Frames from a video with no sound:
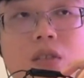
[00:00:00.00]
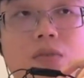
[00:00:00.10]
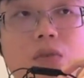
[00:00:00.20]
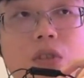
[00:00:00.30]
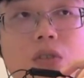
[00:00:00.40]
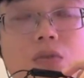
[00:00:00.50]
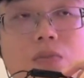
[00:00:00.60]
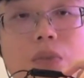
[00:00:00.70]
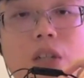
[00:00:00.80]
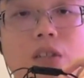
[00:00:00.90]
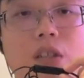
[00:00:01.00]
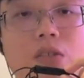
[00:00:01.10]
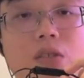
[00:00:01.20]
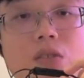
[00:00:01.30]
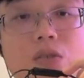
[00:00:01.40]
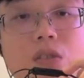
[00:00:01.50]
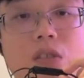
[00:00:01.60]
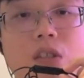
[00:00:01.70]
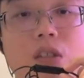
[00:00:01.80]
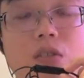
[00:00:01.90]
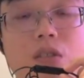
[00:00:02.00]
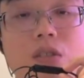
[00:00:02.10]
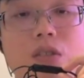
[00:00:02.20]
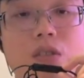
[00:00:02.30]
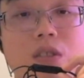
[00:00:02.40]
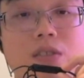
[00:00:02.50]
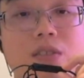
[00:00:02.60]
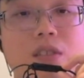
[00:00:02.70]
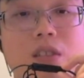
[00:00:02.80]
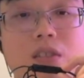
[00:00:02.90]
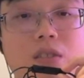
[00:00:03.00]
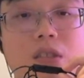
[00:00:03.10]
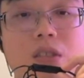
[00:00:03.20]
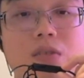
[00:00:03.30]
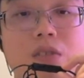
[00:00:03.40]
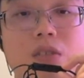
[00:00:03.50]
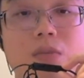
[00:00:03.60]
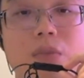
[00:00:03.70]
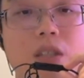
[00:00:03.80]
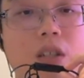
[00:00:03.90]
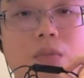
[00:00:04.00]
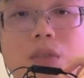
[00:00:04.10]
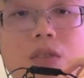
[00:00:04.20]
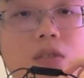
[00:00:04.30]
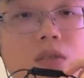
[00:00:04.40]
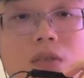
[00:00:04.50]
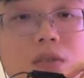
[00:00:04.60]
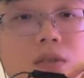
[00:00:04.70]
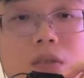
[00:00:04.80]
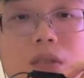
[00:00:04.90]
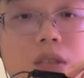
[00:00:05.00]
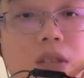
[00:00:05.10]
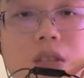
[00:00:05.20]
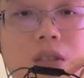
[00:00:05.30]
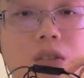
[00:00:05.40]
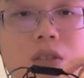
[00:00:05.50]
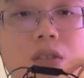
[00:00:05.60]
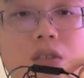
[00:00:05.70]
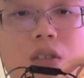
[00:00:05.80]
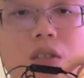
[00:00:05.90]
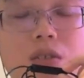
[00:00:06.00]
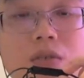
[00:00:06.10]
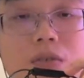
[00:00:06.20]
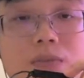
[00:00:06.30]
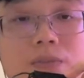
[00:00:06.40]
if we don't pay attention to the data range, then the coefficient may not be good enough.